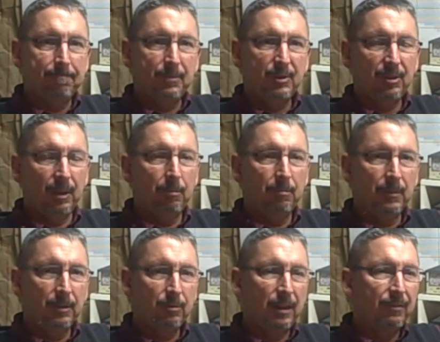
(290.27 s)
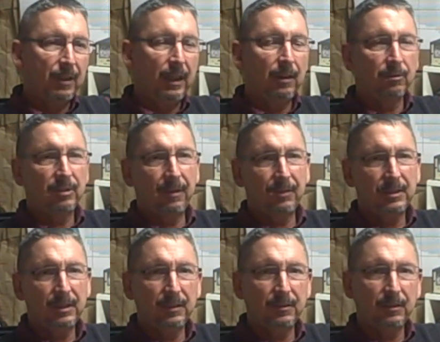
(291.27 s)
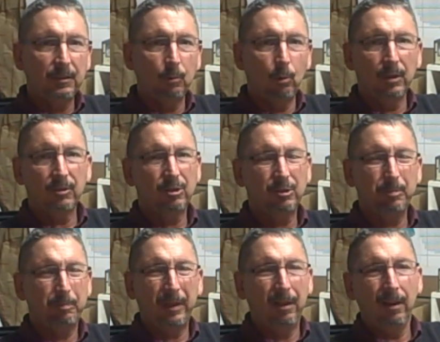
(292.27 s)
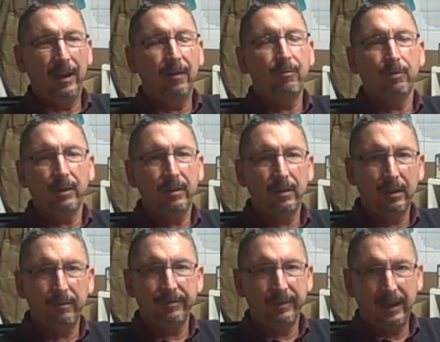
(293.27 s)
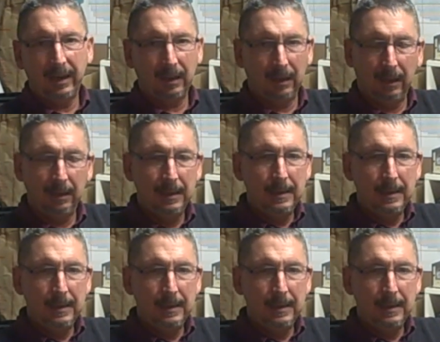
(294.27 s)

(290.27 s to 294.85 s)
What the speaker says: Some traffic handlers have a tendency to want to spell everything phonetically.